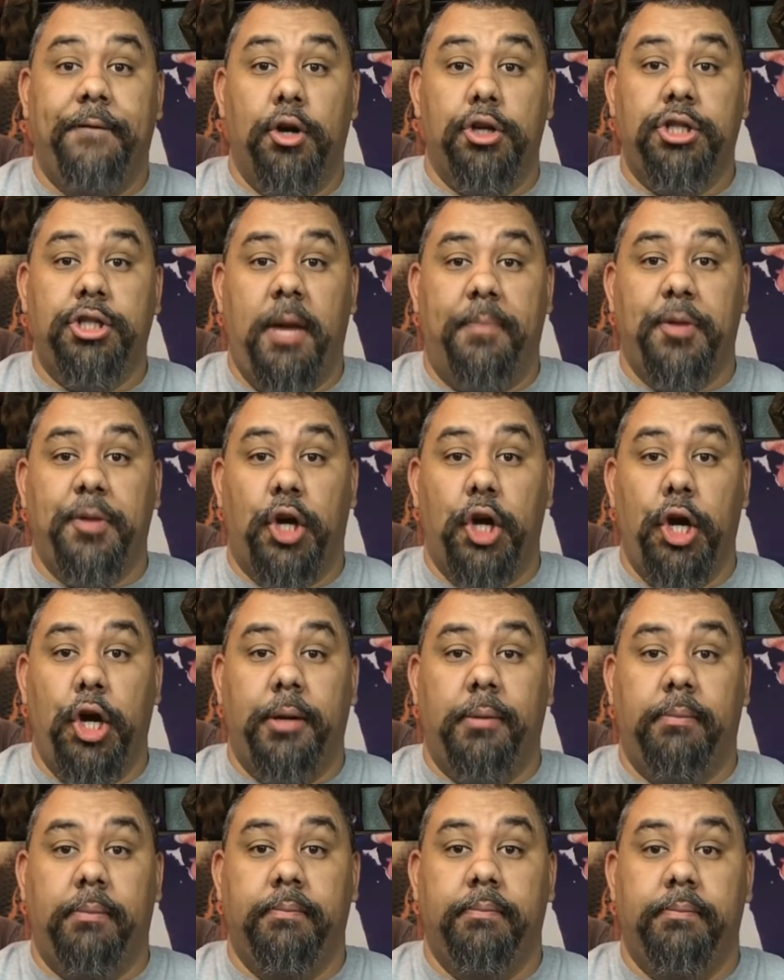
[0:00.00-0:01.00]
First up, the
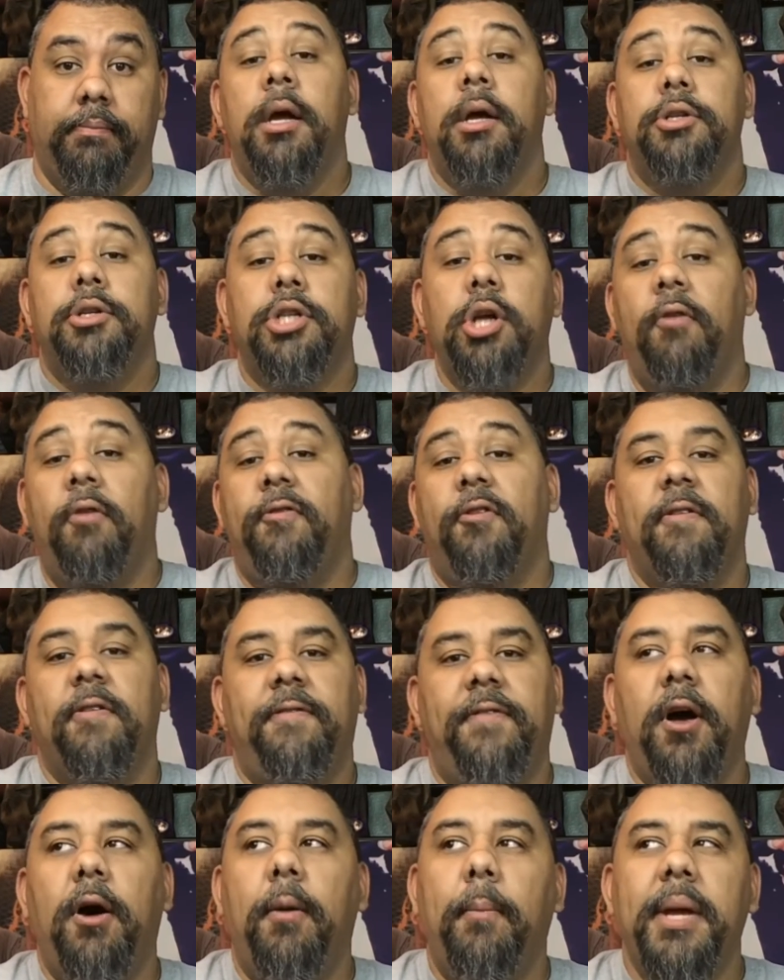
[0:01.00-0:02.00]
good. So for
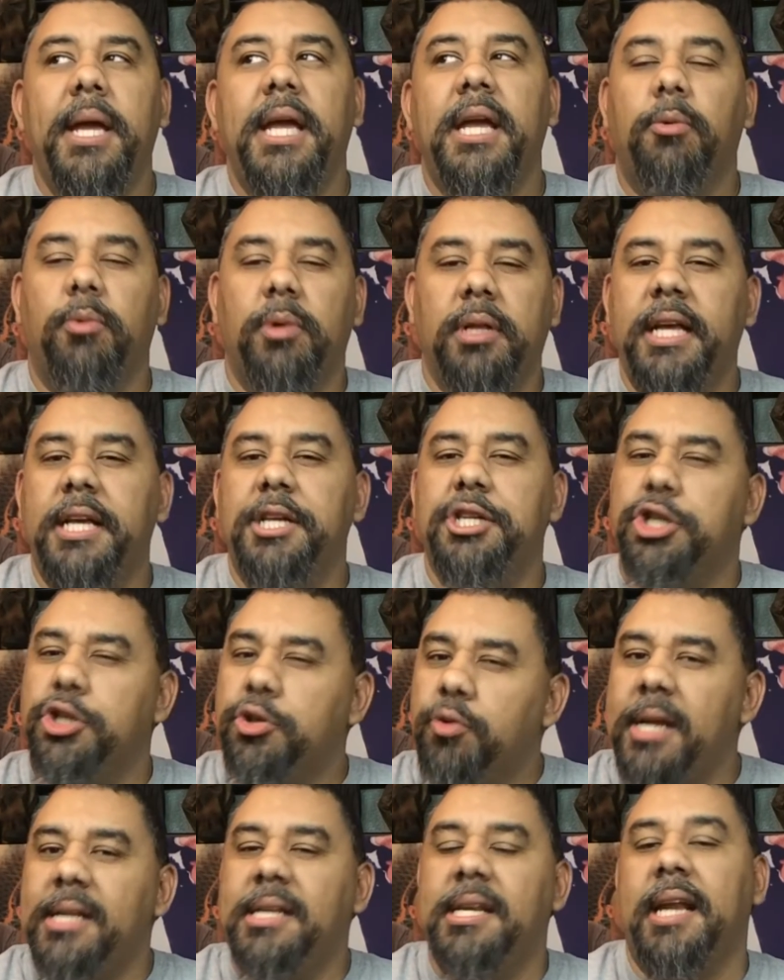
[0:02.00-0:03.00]
a film being released
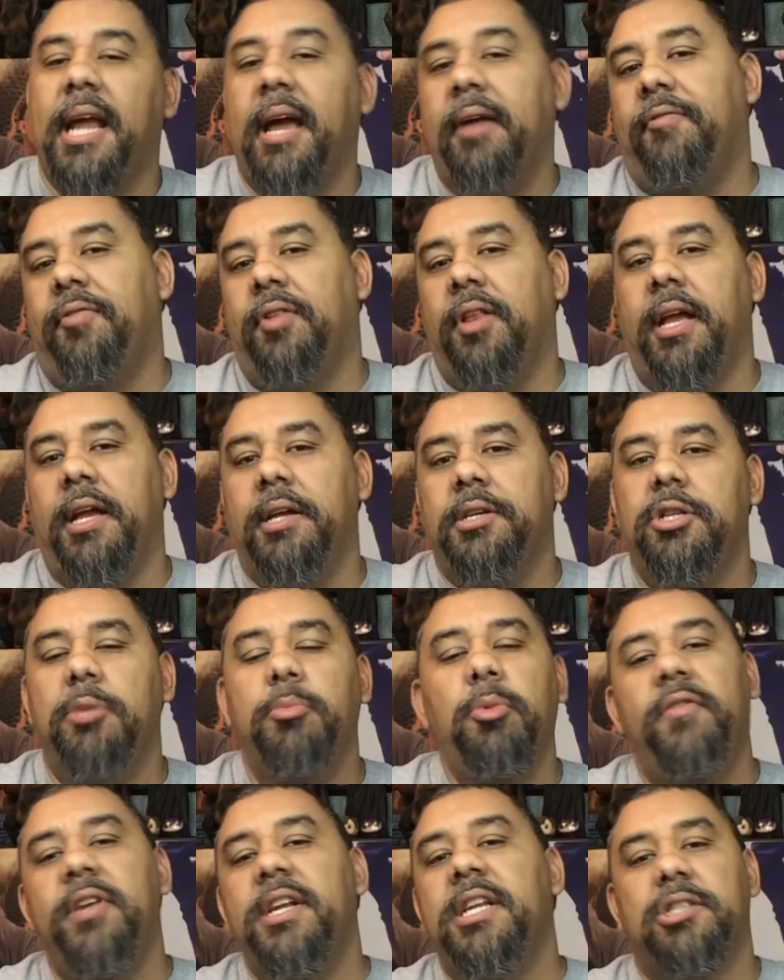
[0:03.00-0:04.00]
straight to Netflix,
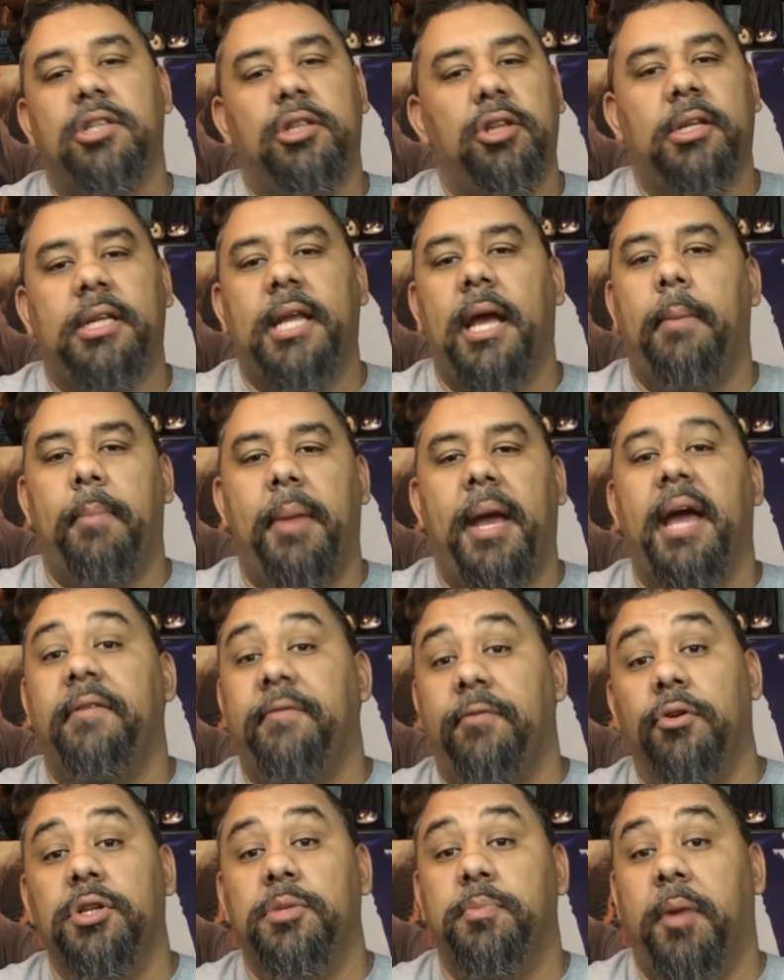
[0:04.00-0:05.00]
the movie doesn't look that
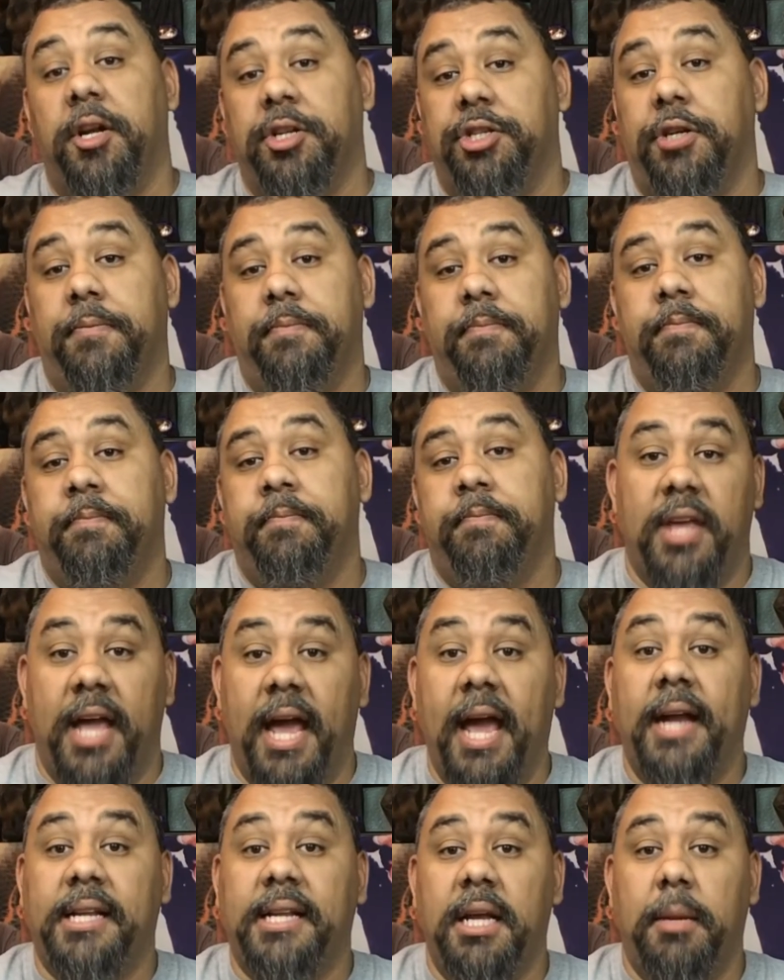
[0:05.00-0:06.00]
bad for its budget.
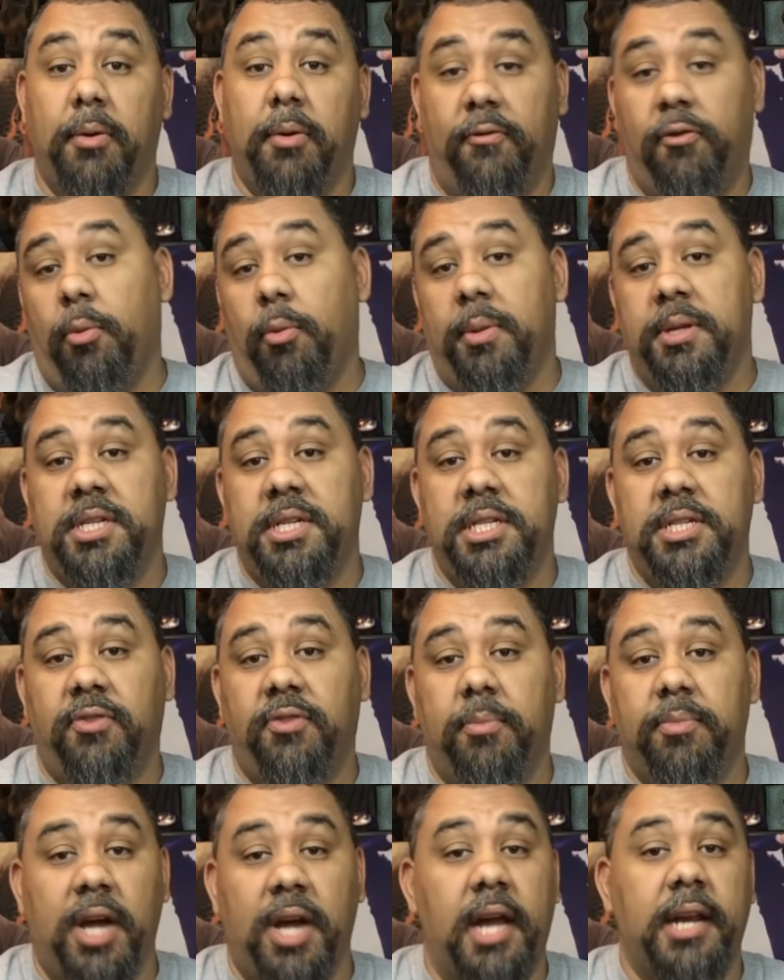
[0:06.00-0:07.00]
The acting performances
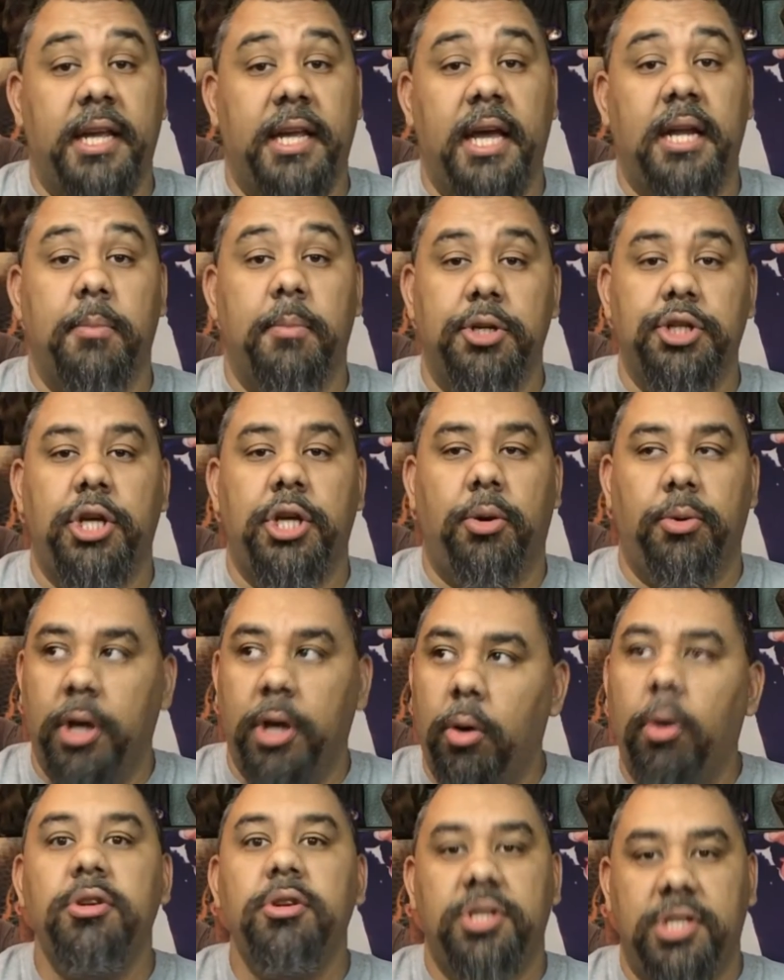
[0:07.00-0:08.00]
from Donnie Yen and Michelle
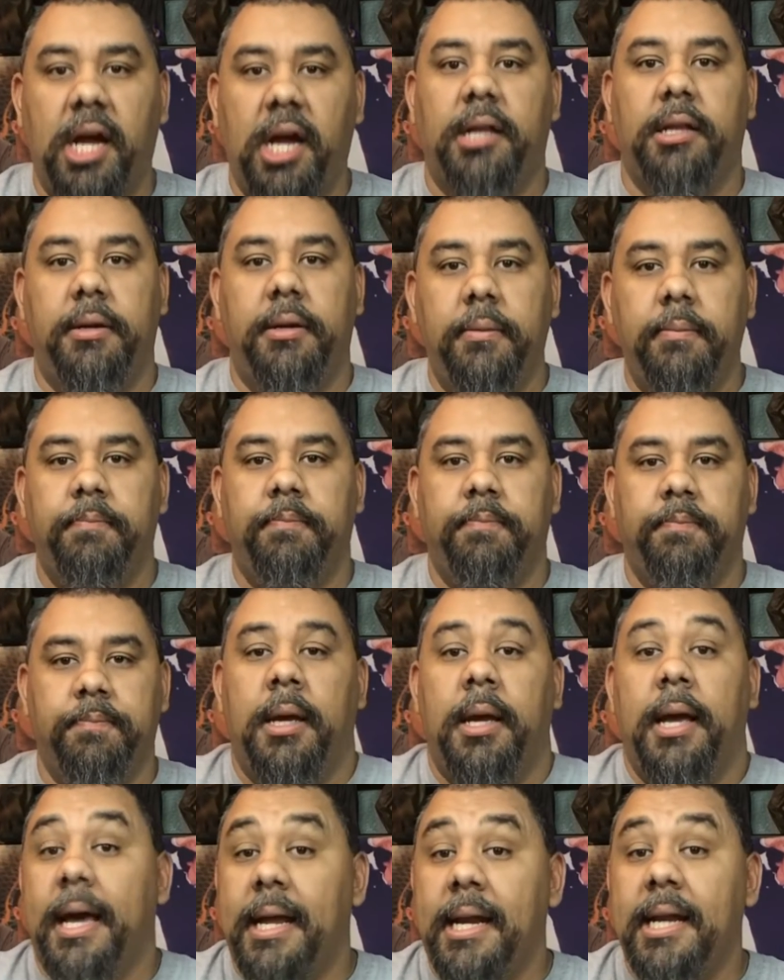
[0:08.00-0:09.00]
Yeoh are solid,
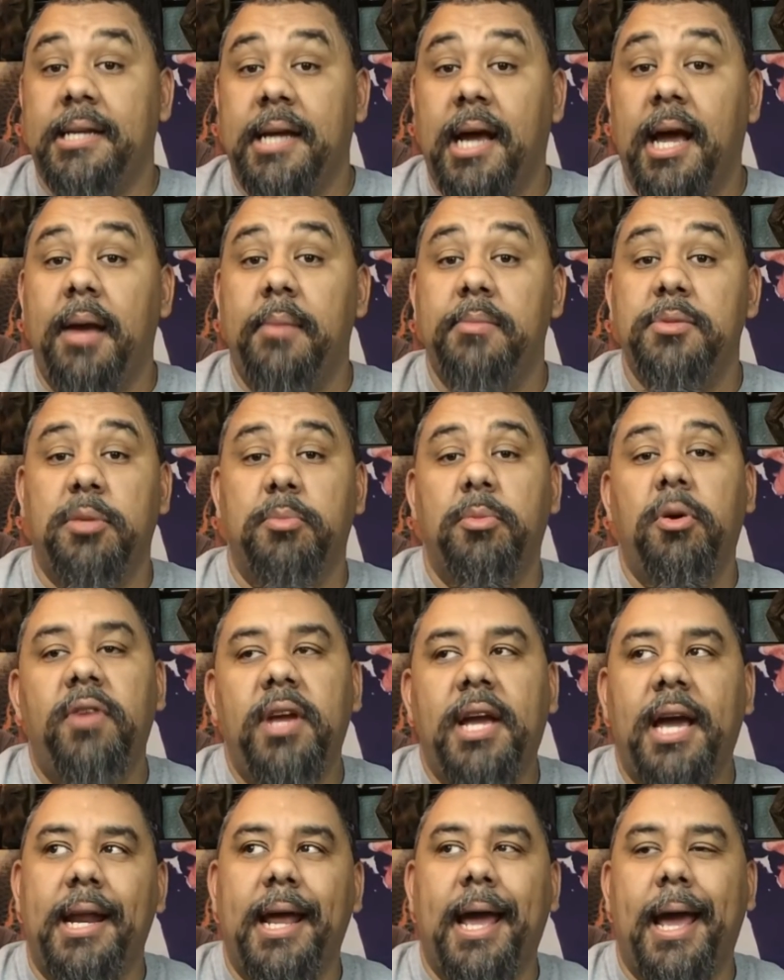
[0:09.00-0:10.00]
and at times the
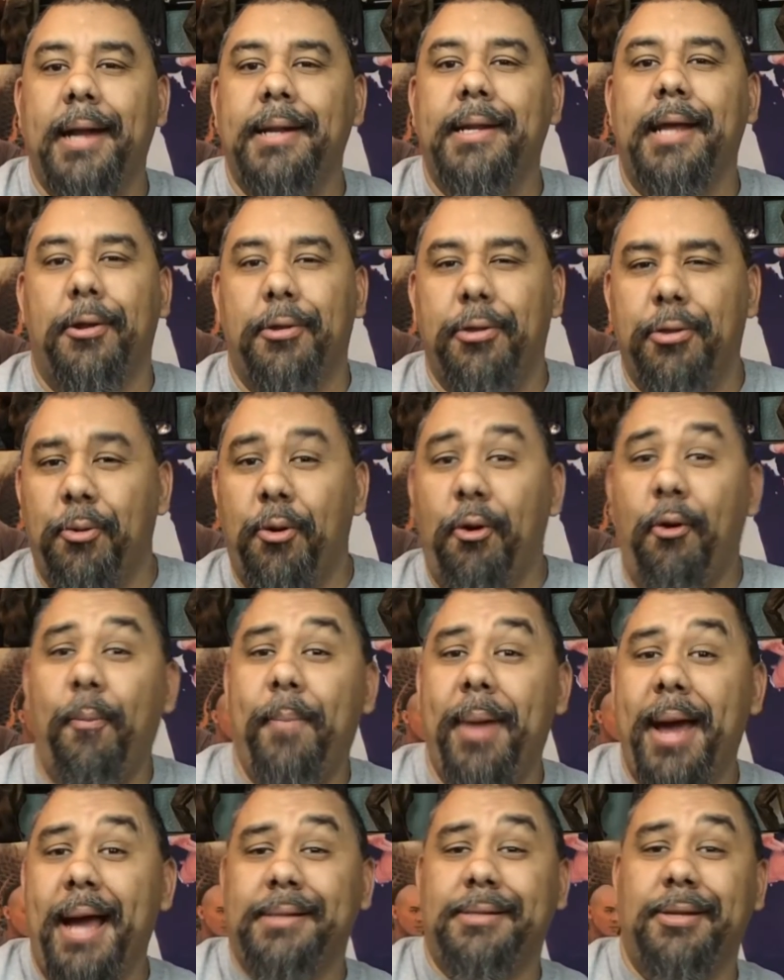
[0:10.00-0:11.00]
movie kind of had that
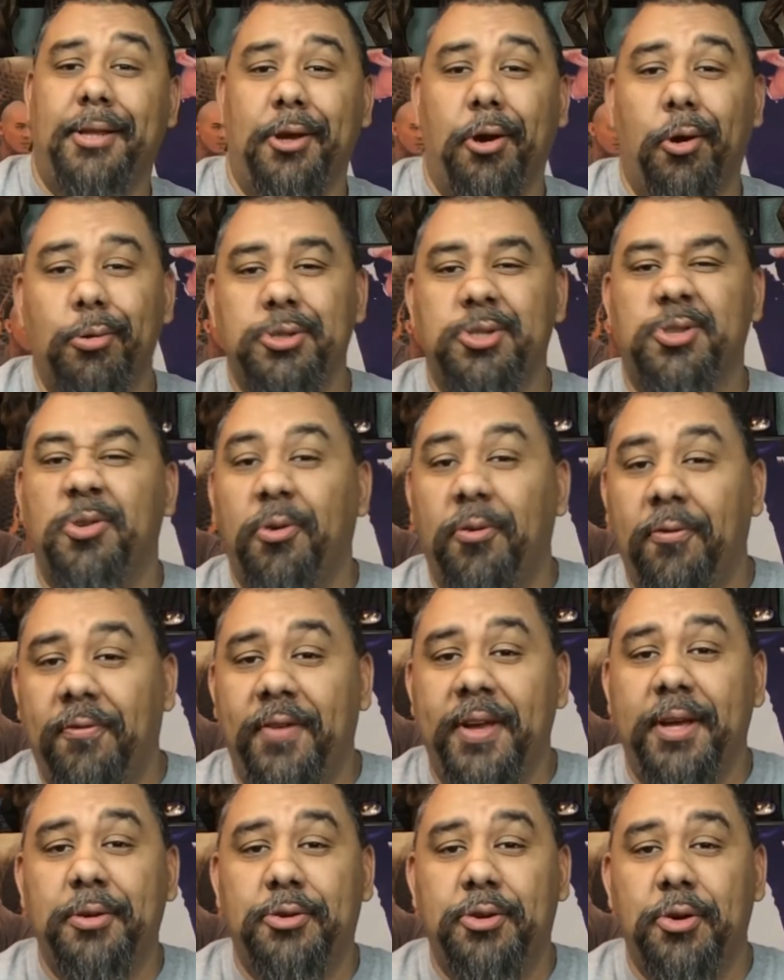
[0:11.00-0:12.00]
throwback to the old school
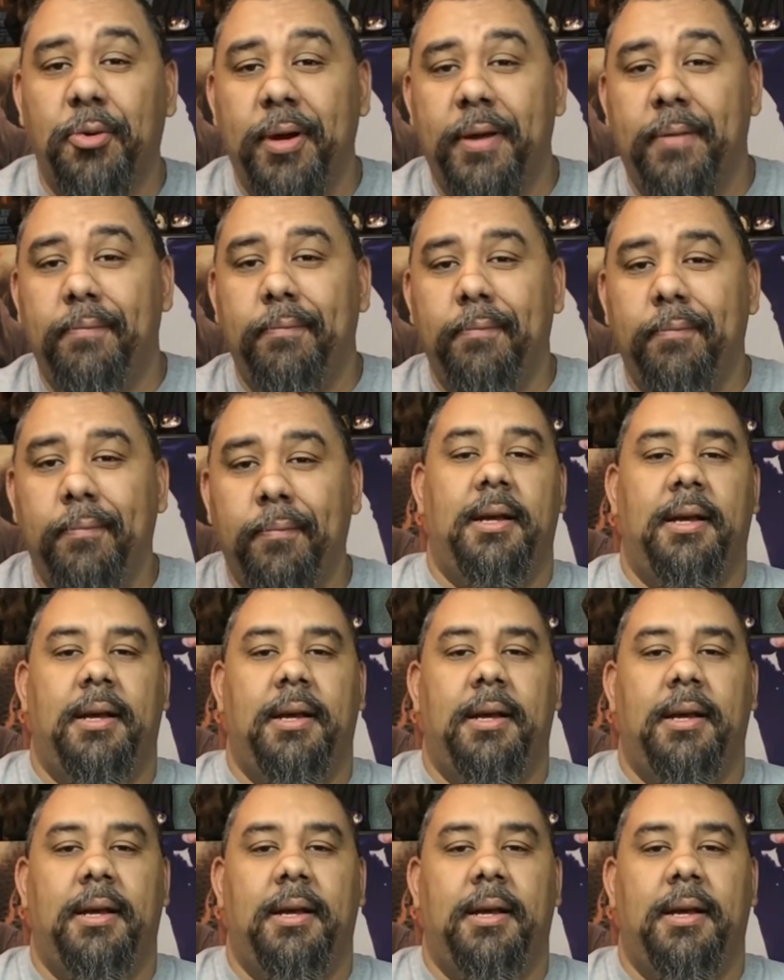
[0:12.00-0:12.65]
feel to it.